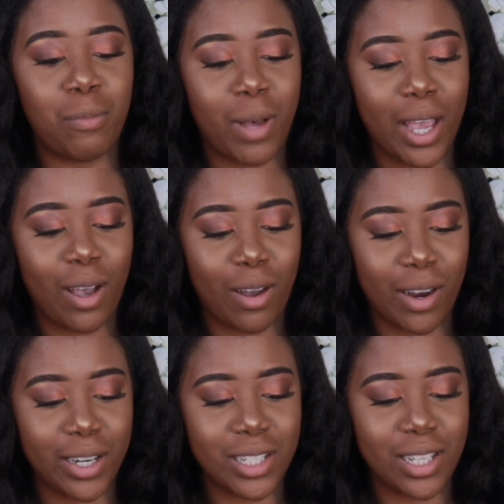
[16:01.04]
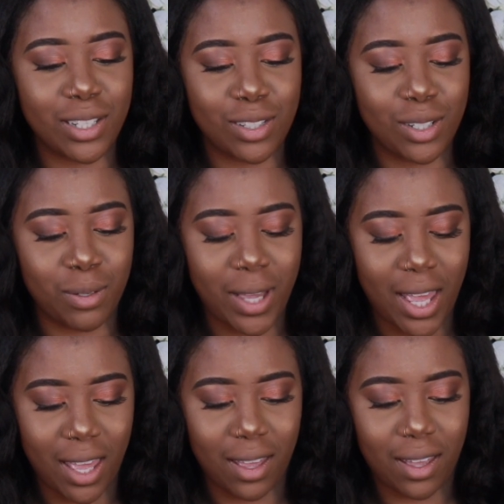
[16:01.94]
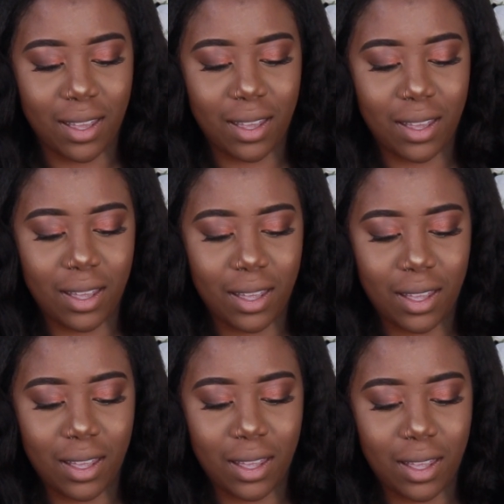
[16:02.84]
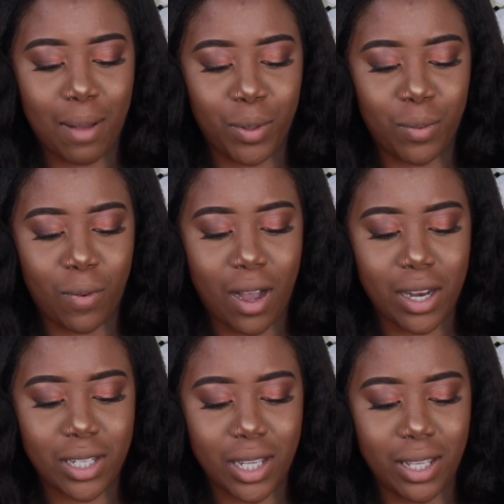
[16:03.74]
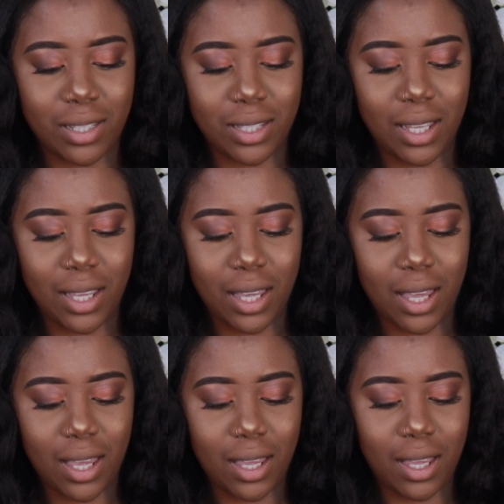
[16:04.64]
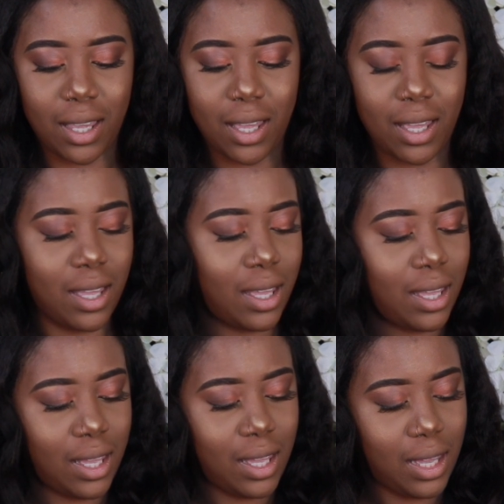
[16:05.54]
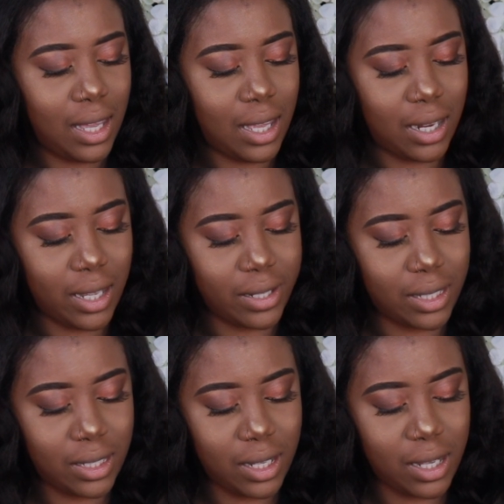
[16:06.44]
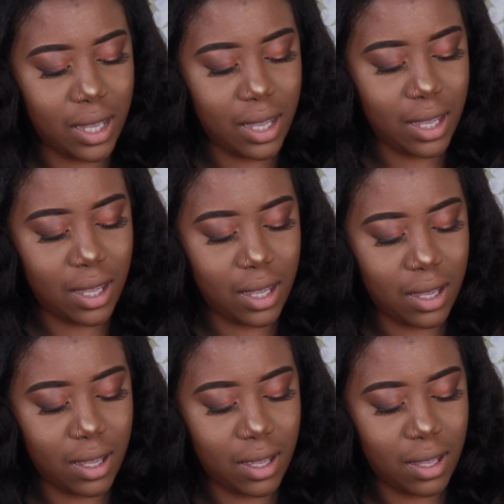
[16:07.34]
my heart is doing. Apple Watch is syncing. It is syncing.